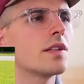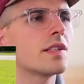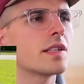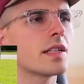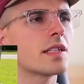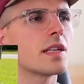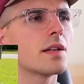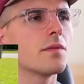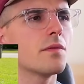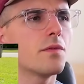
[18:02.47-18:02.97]

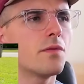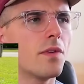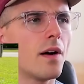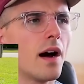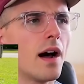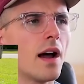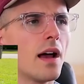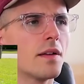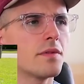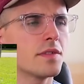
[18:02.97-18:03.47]

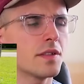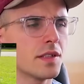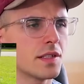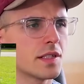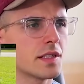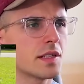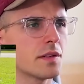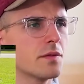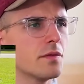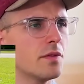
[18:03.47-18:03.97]
675s and
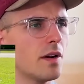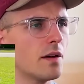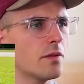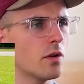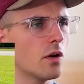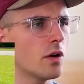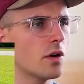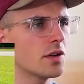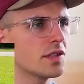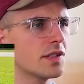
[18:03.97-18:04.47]
the
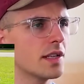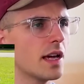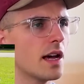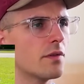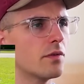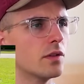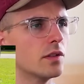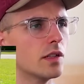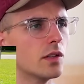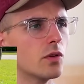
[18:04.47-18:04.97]
675Rs, they
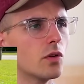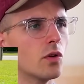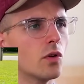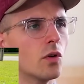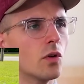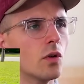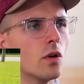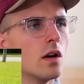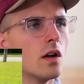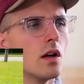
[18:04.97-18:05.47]
have a
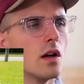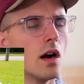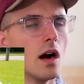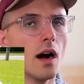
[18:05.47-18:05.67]
little,